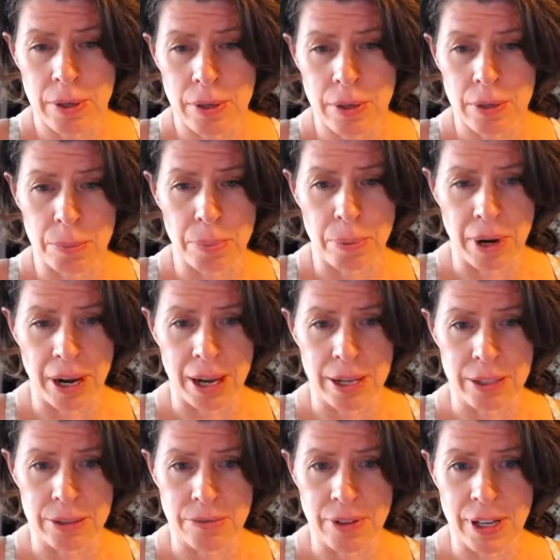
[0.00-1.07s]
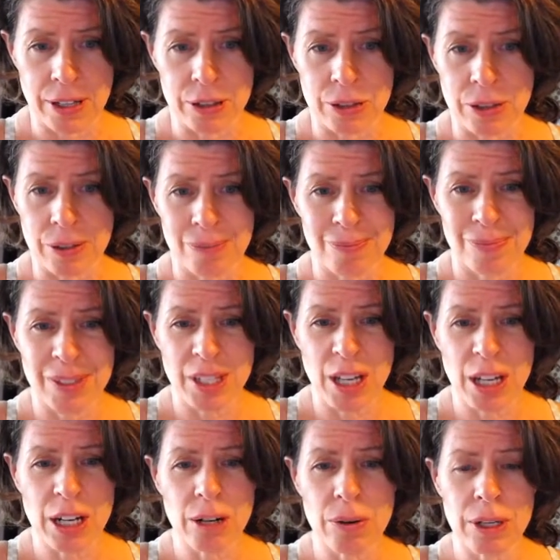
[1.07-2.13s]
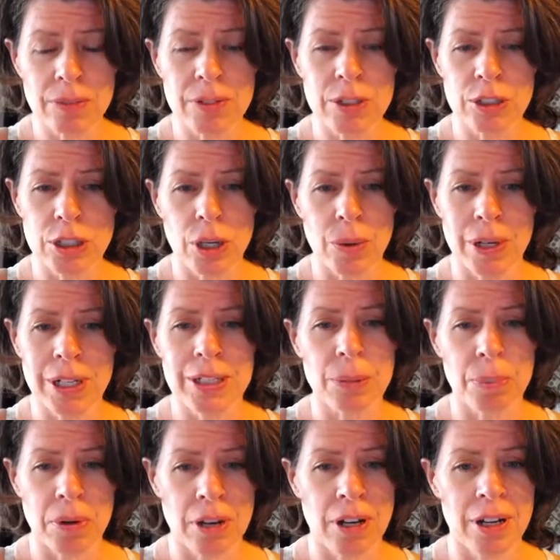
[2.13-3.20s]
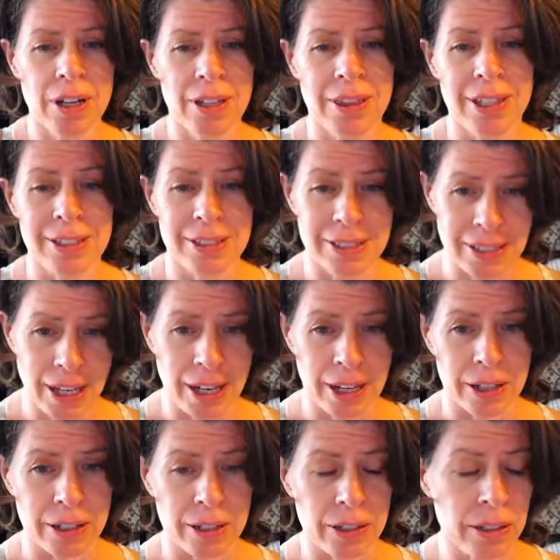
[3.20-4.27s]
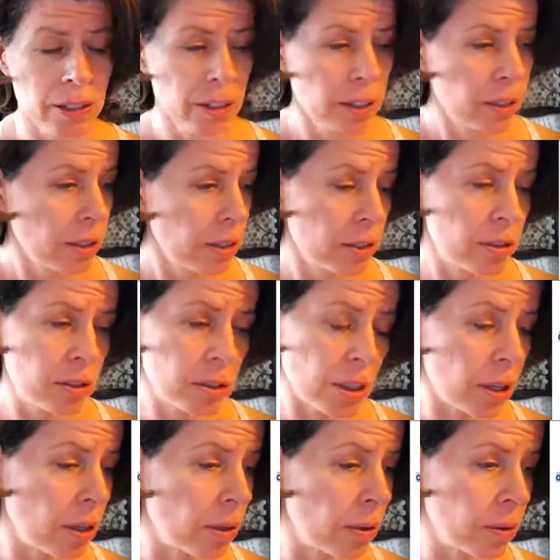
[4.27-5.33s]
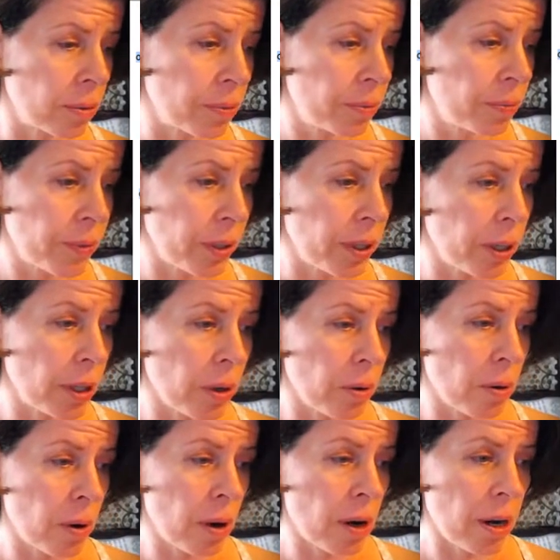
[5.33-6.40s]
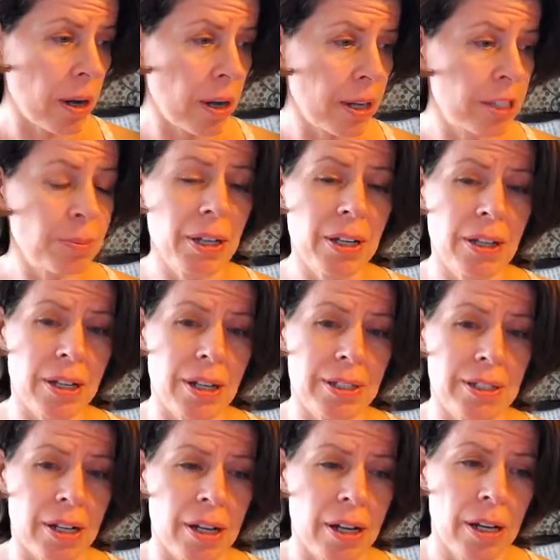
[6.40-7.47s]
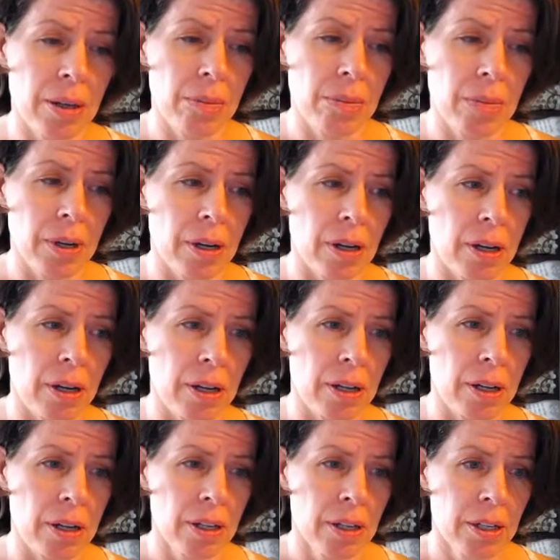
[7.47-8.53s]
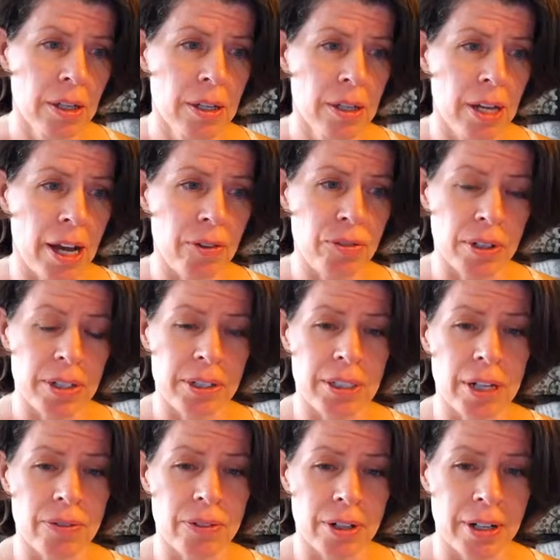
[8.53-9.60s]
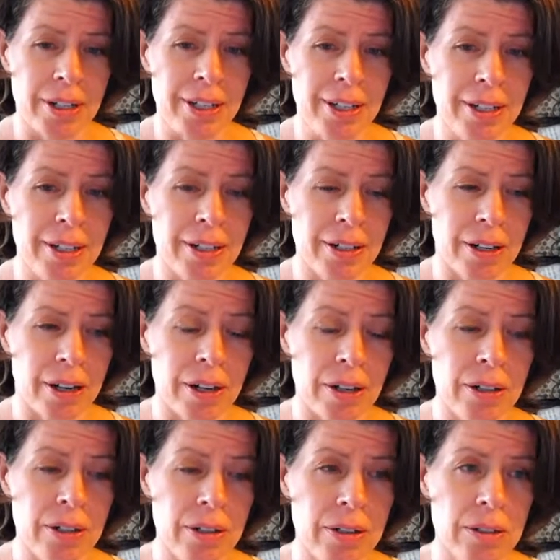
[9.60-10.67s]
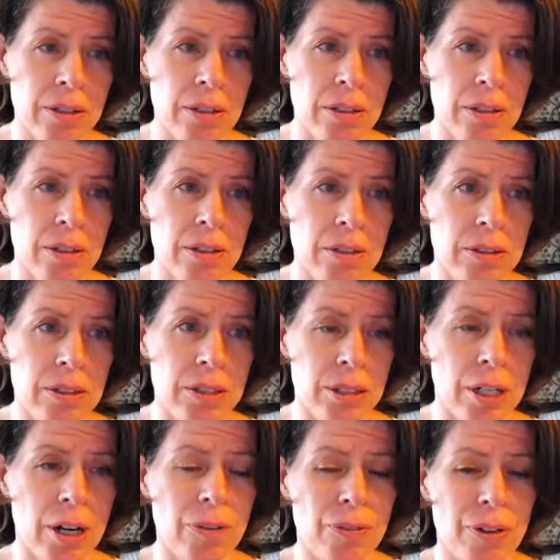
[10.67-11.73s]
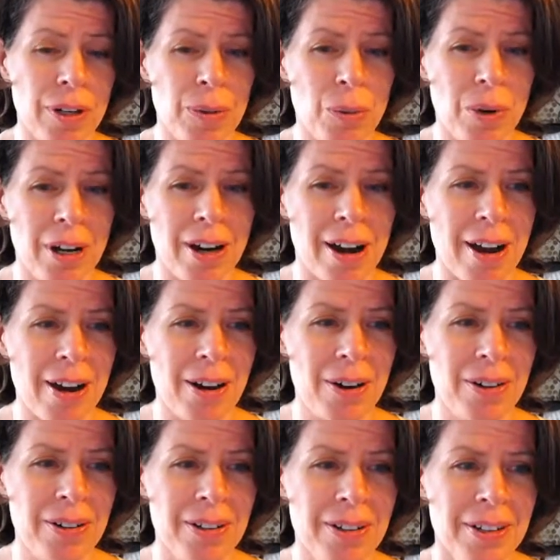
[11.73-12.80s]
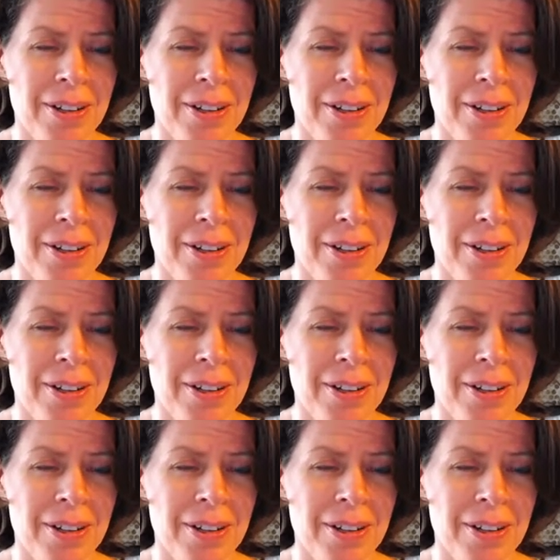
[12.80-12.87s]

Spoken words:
the brand vendor. They don't even show it as a product they sell. So, you know, I spent a lot of time after I discovered I needed an iron, discovering what iron